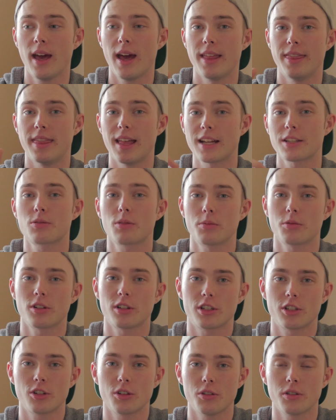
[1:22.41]
And that's what I'm
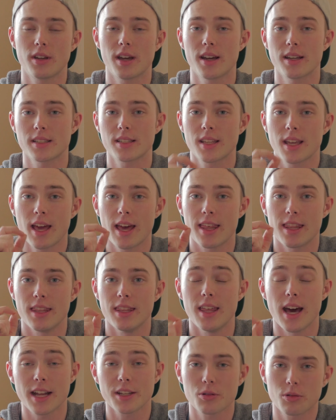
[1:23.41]
trying to show you guys.
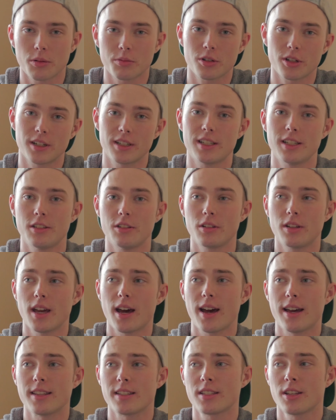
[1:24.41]
That's what I'm trying to teach you
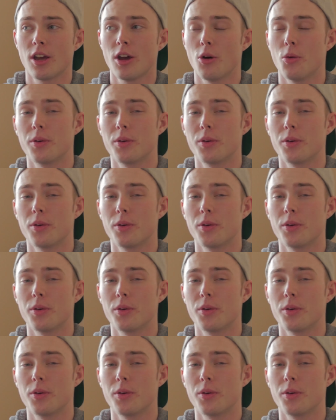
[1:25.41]
guys.